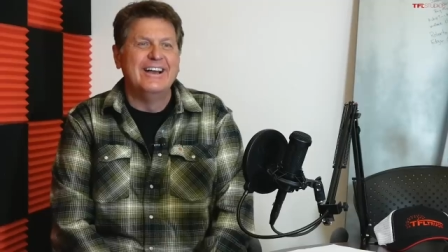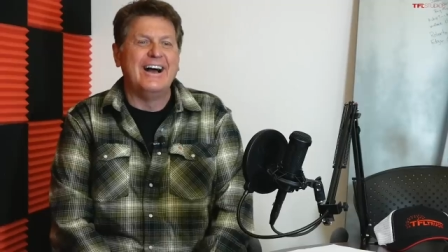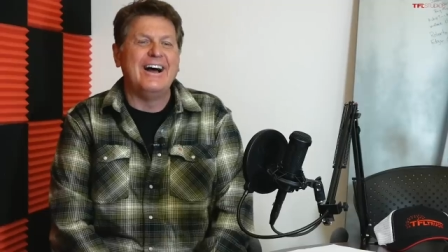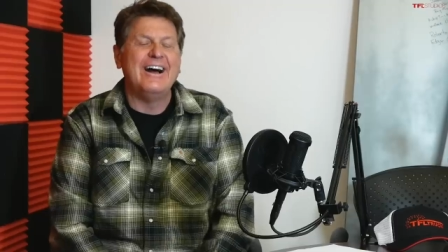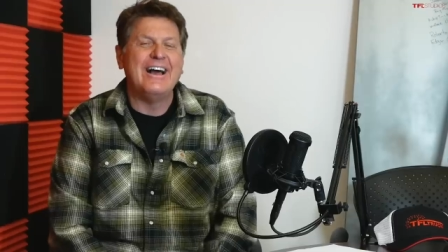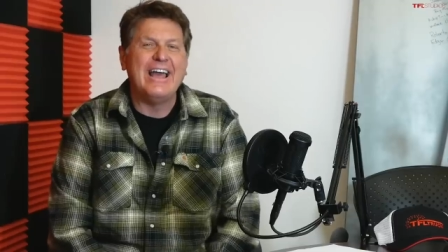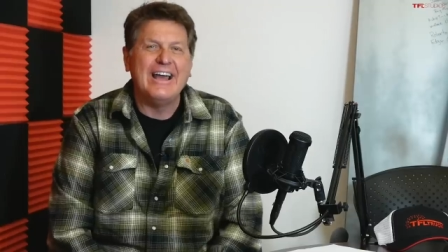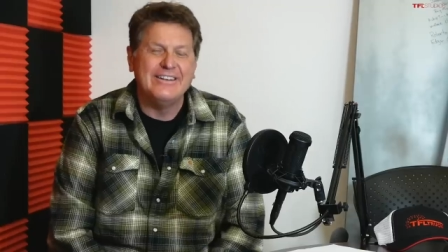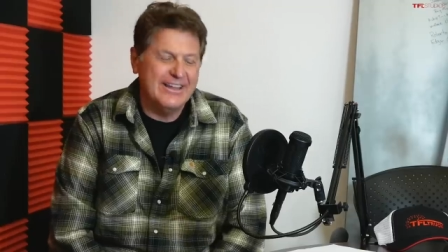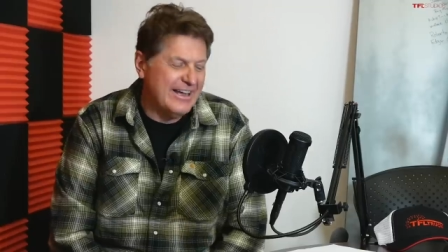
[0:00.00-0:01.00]
Uh,
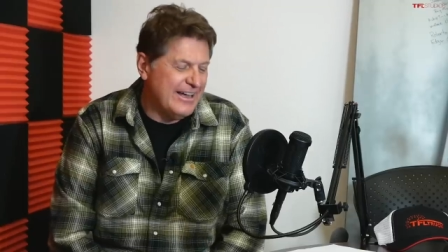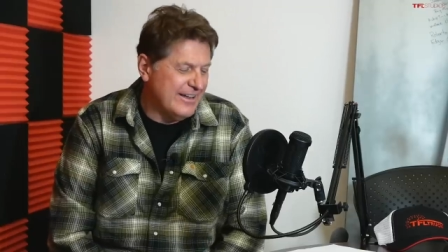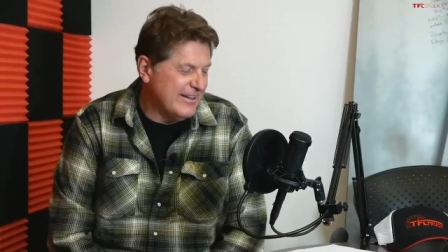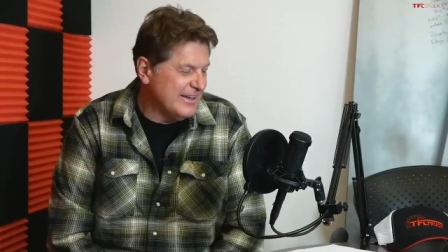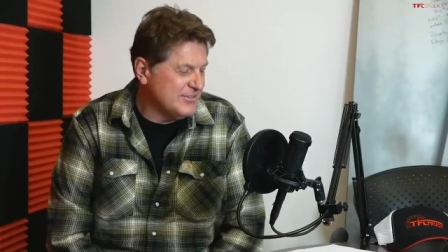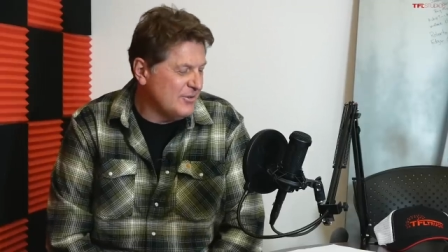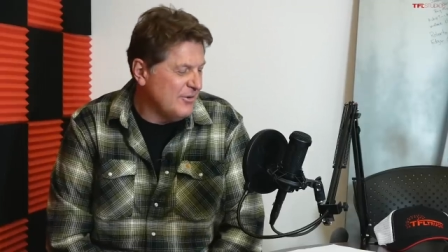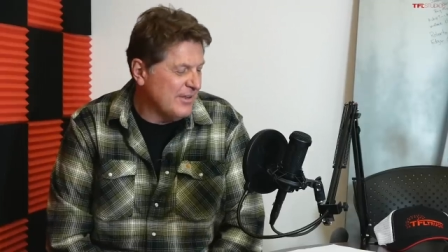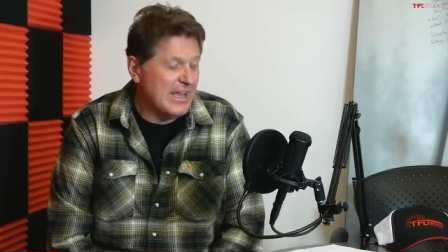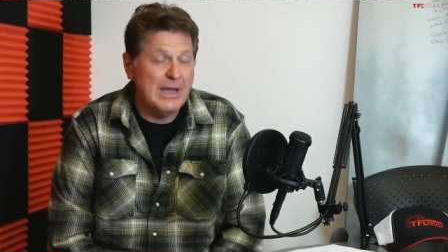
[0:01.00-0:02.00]
and uh, let us know
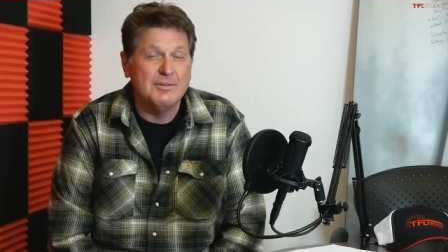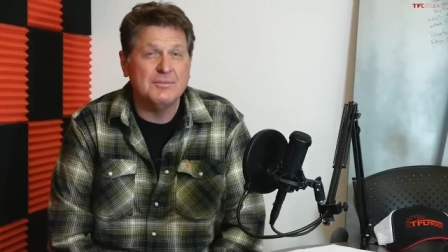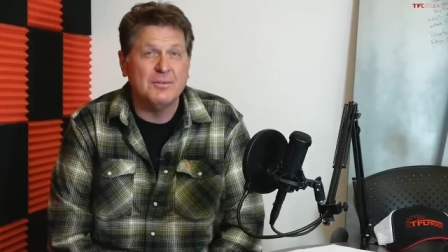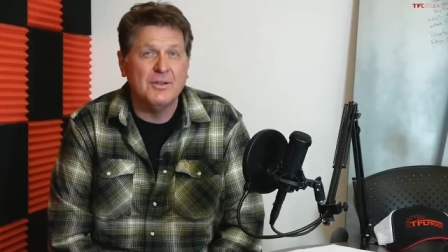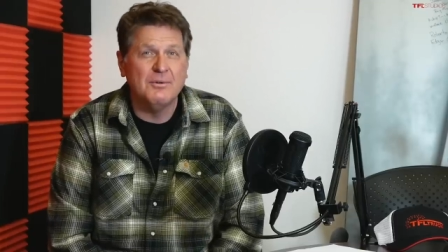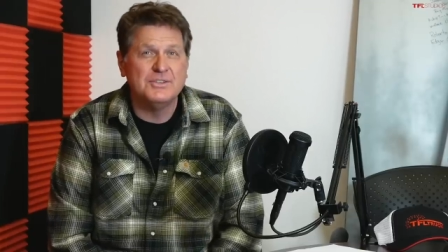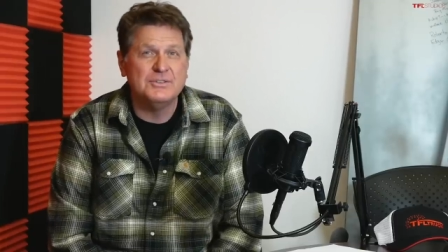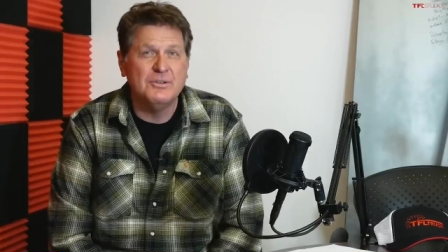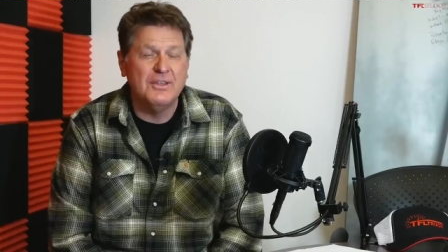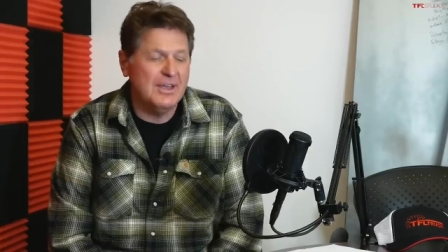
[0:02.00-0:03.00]
in the comments below what
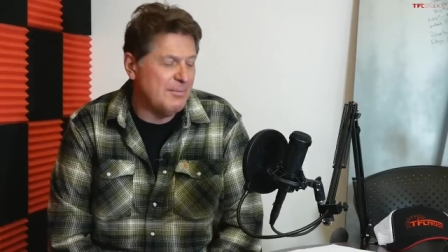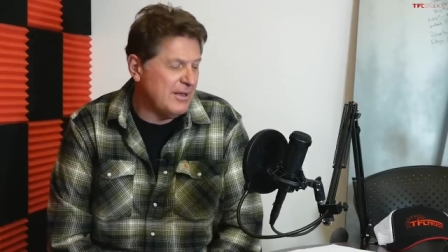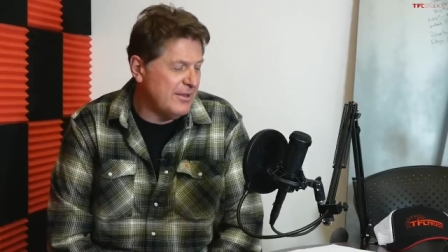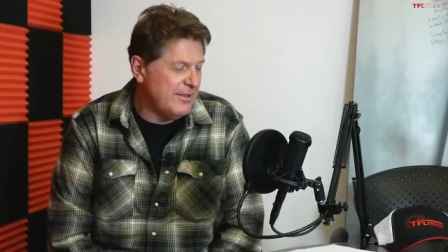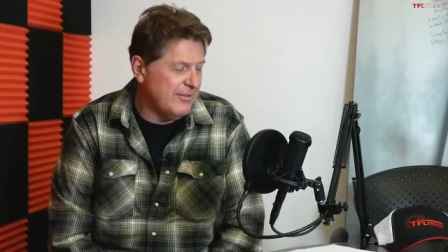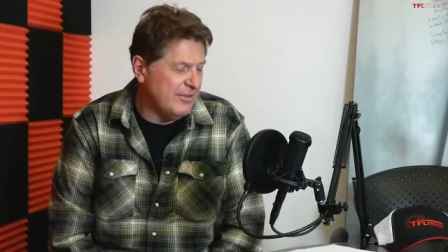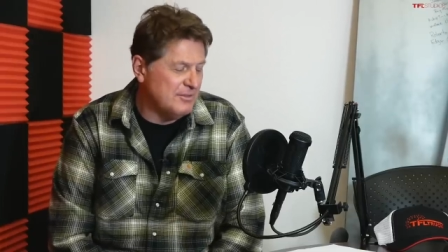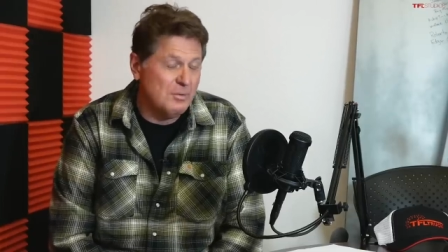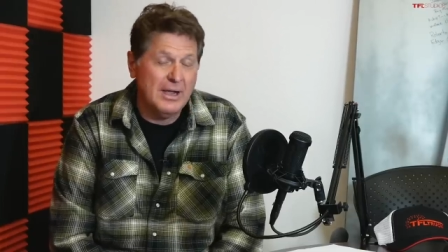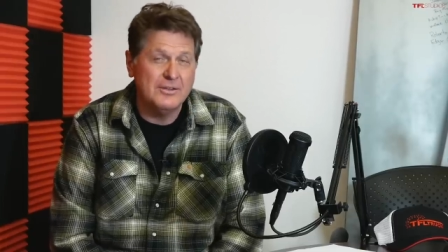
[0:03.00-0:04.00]
you think about all of these
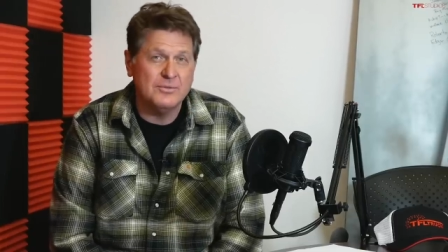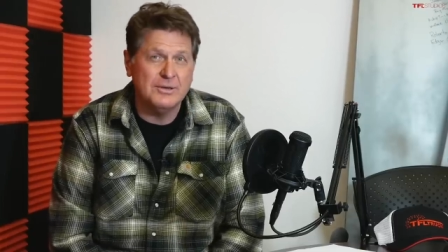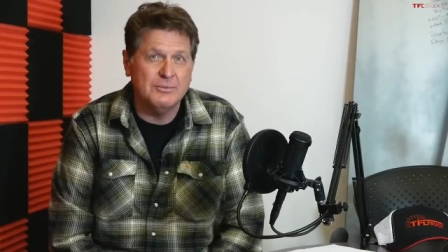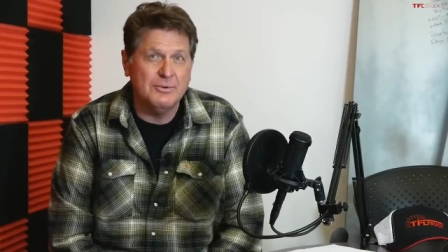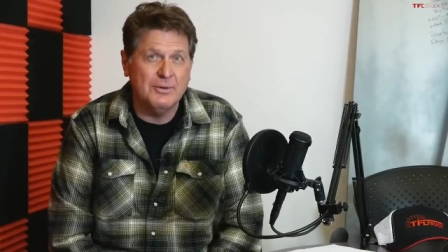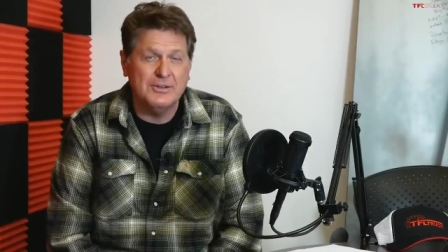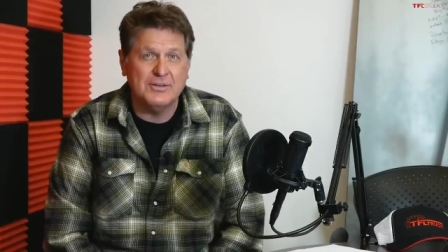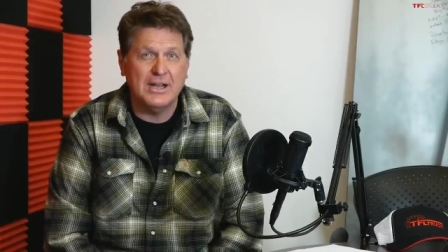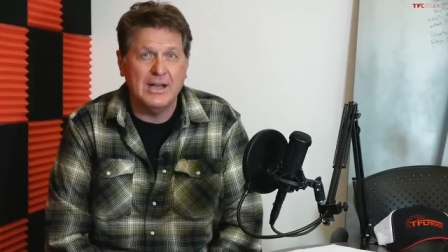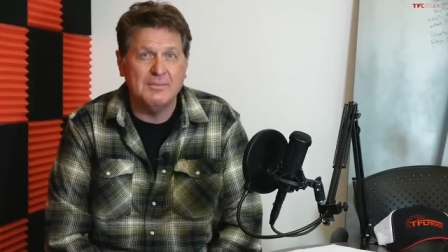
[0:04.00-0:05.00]
brands. We, we read
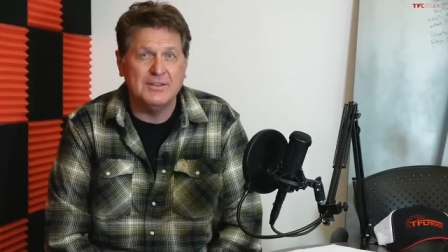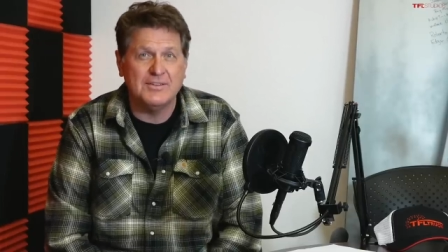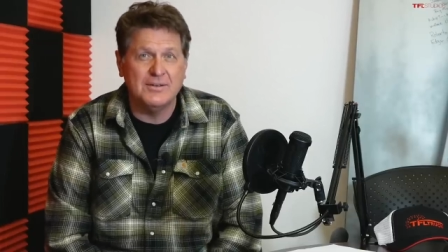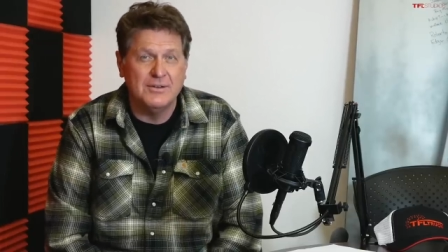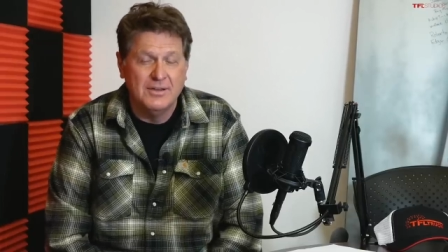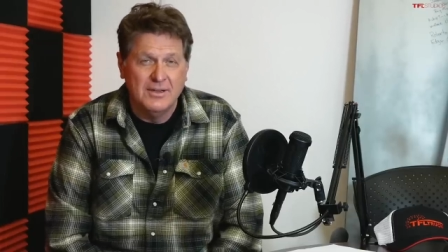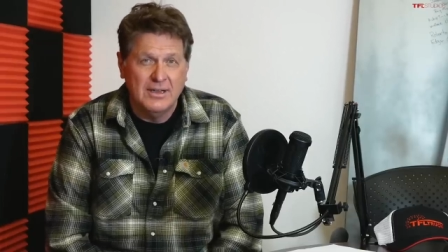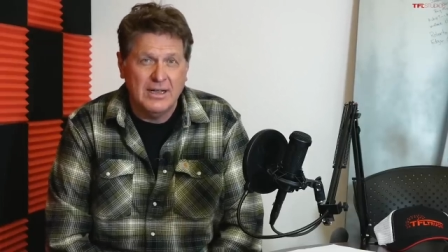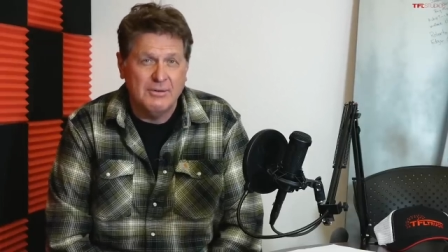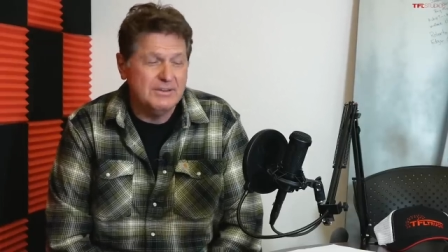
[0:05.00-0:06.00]
your comments and
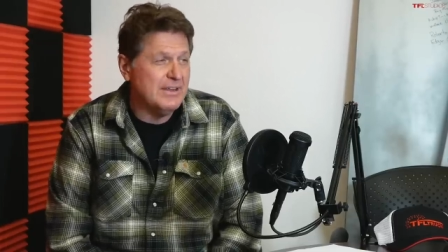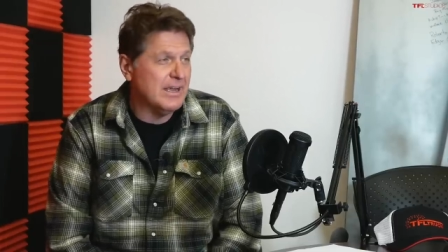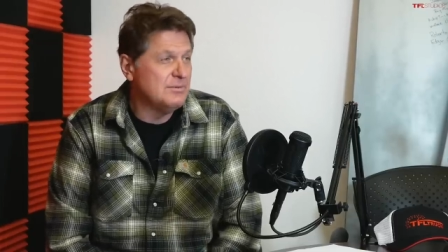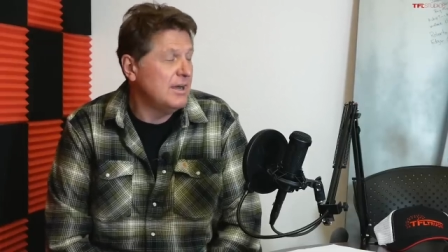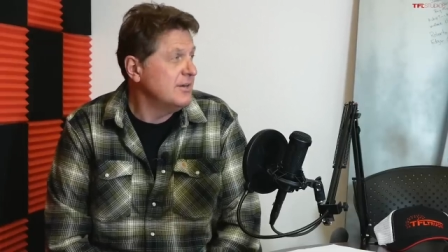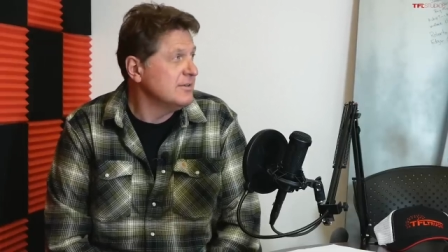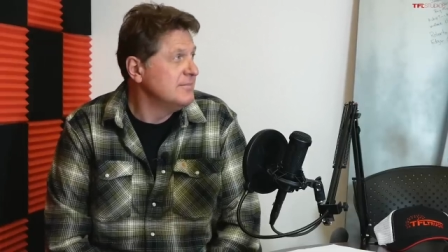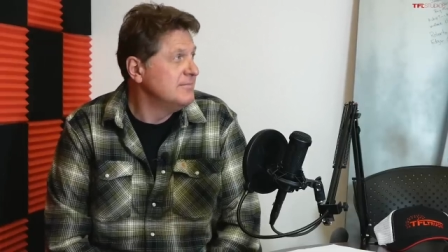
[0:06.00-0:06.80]
uh, we take them to heart.